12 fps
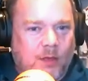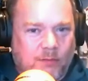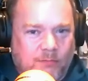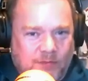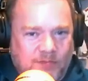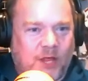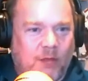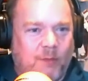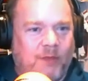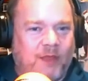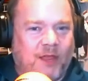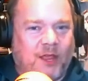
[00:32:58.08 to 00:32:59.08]
This element
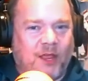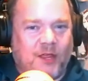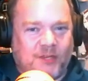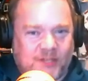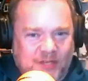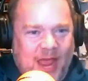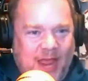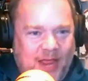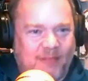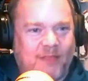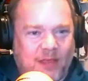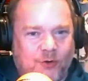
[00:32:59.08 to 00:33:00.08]
that can contain
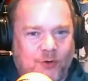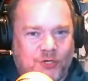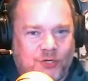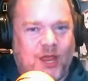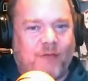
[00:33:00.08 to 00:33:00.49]
the energy of the